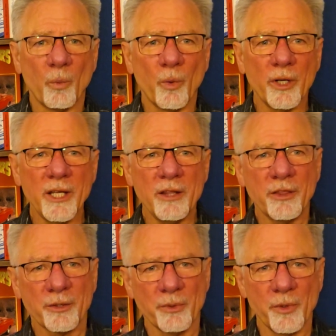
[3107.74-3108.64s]
Working
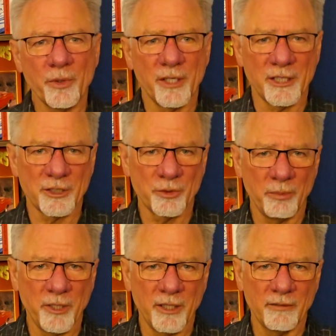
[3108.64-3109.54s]
through the
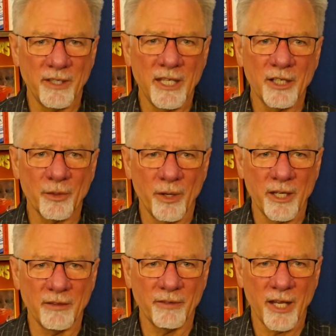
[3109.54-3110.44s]
distributive,
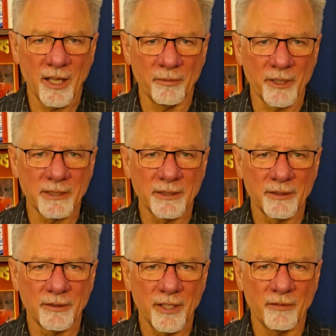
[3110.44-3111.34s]
integrative element
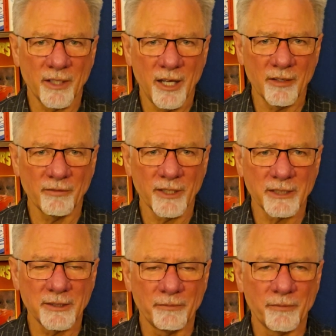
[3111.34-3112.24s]
of a
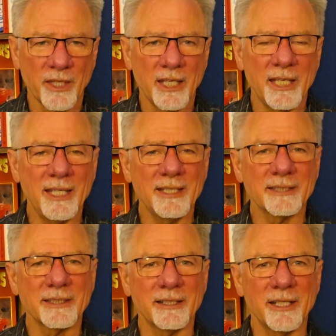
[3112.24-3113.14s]
conflict
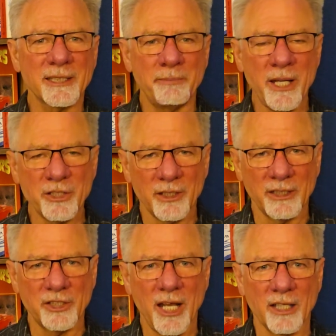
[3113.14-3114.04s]
is
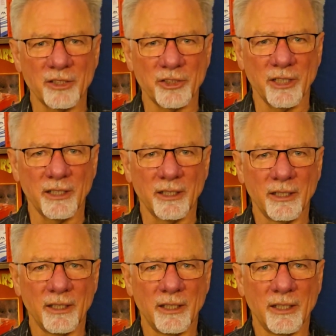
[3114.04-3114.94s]
especially challenging.
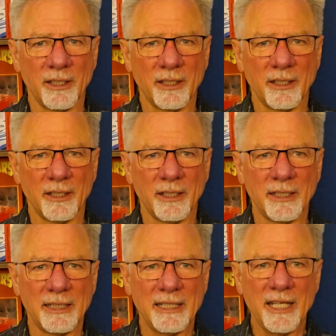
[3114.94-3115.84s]

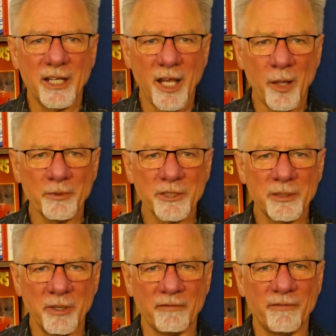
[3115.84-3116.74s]
It helps
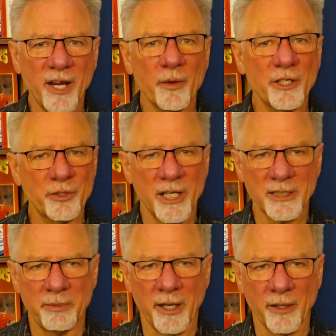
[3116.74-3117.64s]
to be very
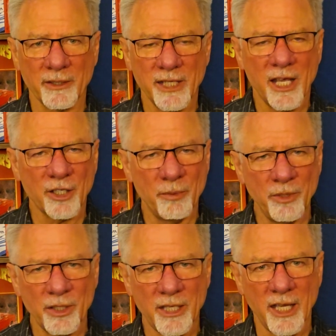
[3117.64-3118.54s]
transparent and
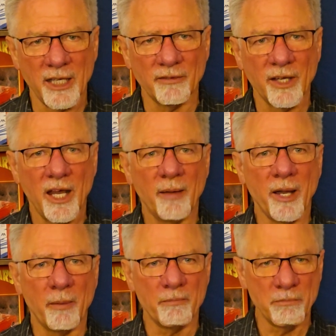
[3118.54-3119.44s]
communicative
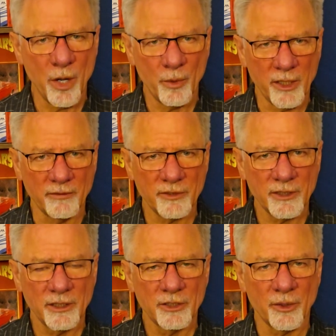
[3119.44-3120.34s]
about
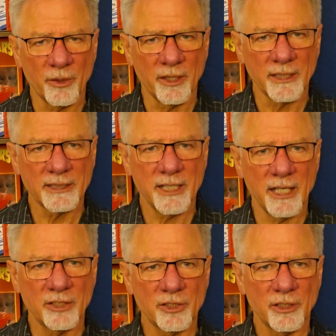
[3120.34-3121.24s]
motives during this
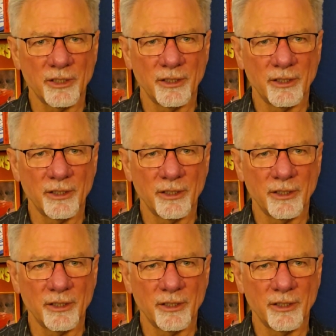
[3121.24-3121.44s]
stage.